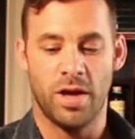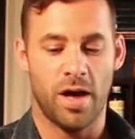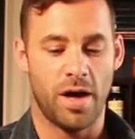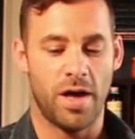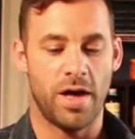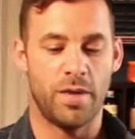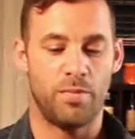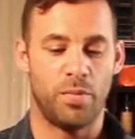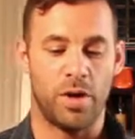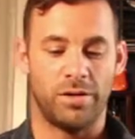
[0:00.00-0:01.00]

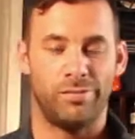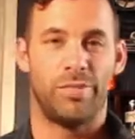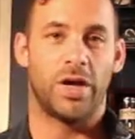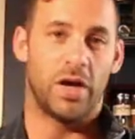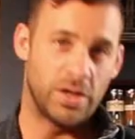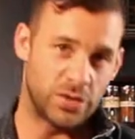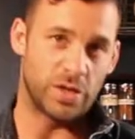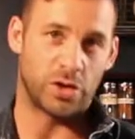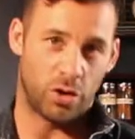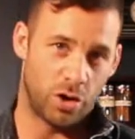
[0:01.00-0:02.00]
But because
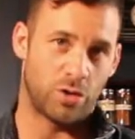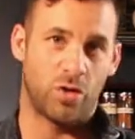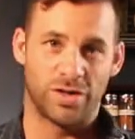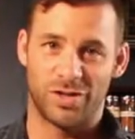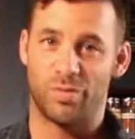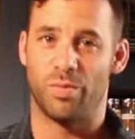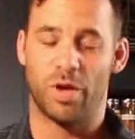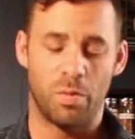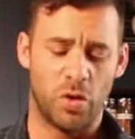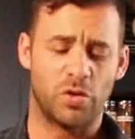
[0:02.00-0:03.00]
the tart crust is
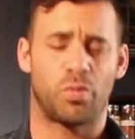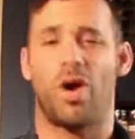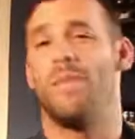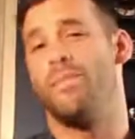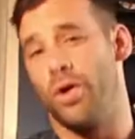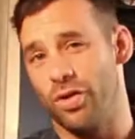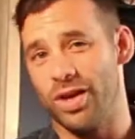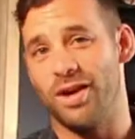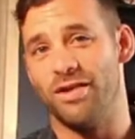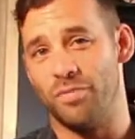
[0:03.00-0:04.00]
composed
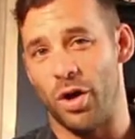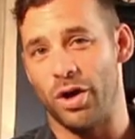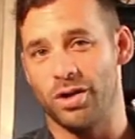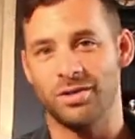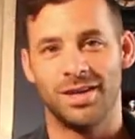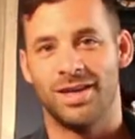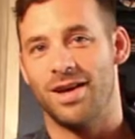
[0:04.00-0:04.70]
primarily of butter,